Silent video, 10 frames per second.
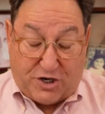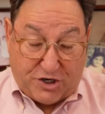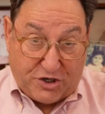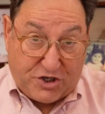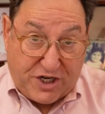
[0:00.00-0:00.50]

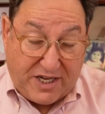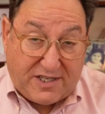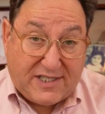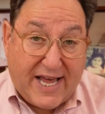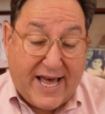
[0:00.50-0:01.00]
She
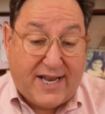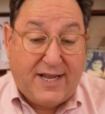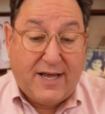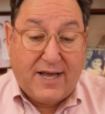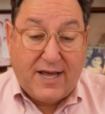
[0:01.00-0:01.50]
said,
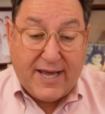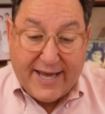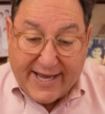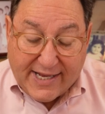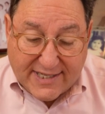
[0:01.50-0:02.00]

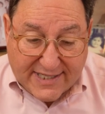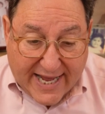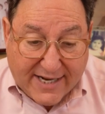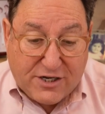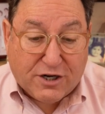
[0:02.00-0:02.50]
he
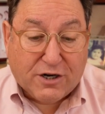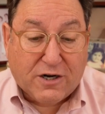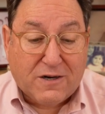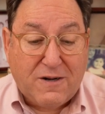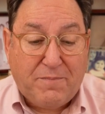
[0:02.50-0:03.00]
said to
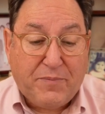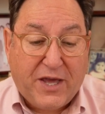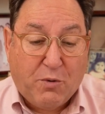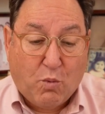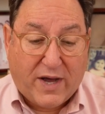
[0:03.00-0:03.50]
her,
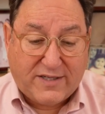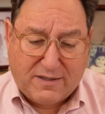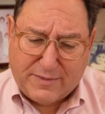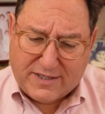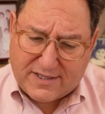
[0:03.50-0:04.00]
it was a
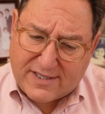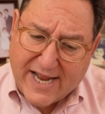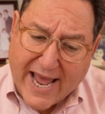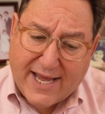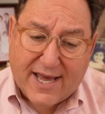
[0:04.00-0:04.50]

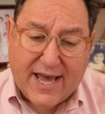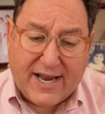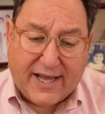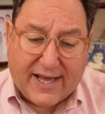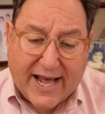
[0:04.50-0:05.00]
mistake and
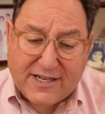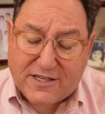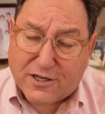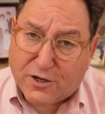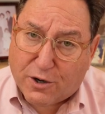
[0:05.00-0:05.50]
against
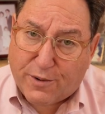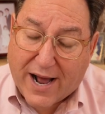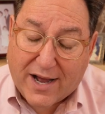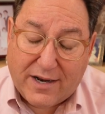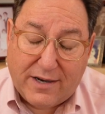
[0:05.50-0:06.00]
the
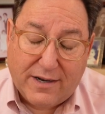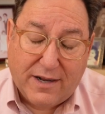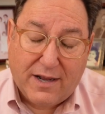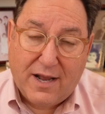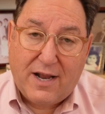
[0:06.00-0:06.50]
Quran
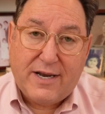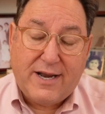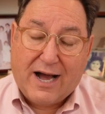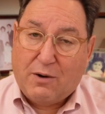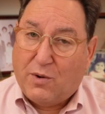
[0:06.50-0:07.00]

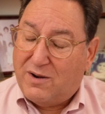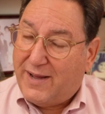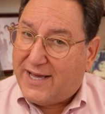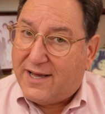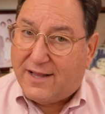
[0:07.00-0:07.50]
Now, I want to
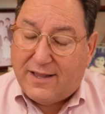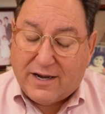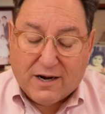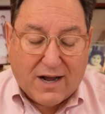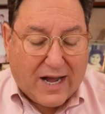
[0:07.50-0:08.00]
make it
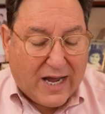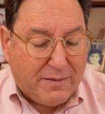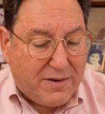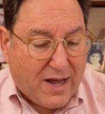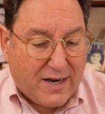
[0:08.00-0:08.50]
clear, I
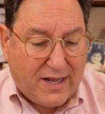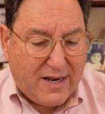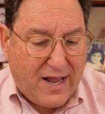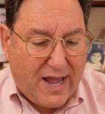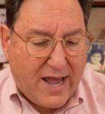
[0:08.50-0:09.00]
am not
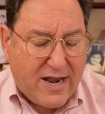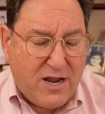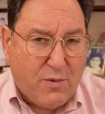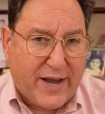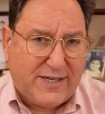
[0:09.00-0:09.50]
in any
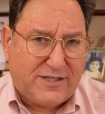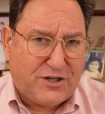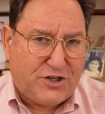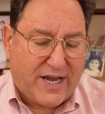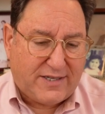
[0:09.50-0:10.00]
way
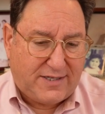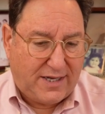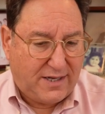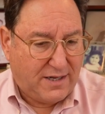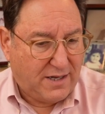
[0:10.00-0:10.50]
suggesting
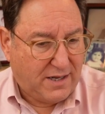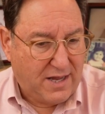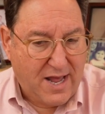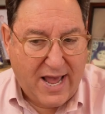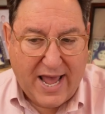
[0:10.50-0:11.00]

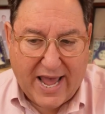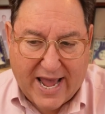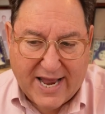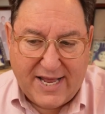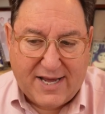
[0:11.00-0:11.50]

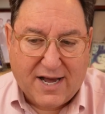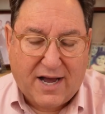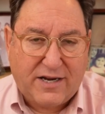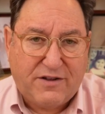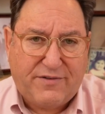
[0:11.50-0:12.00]
any kind of